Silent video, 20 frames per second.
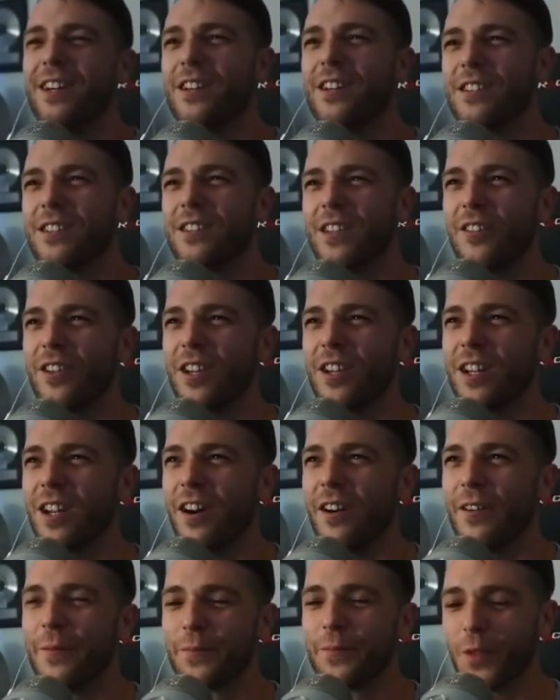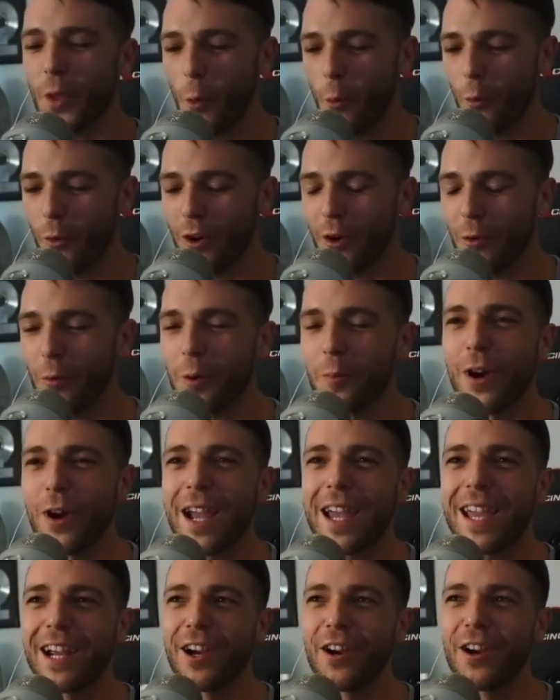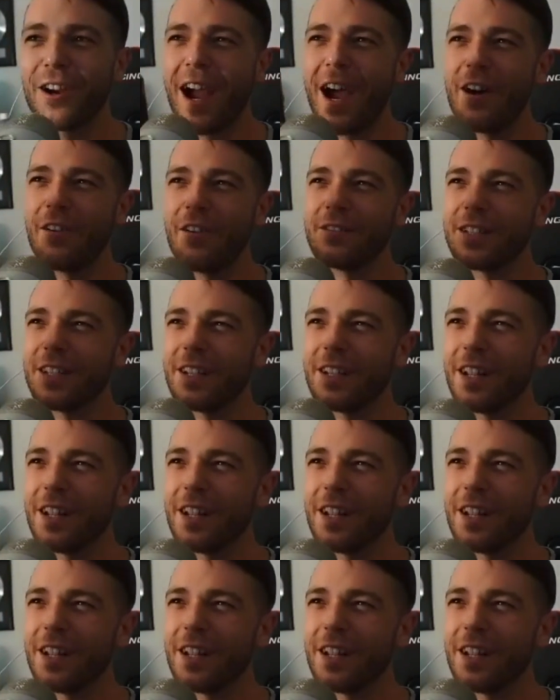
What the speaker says: So, you know, we're breaking ground today.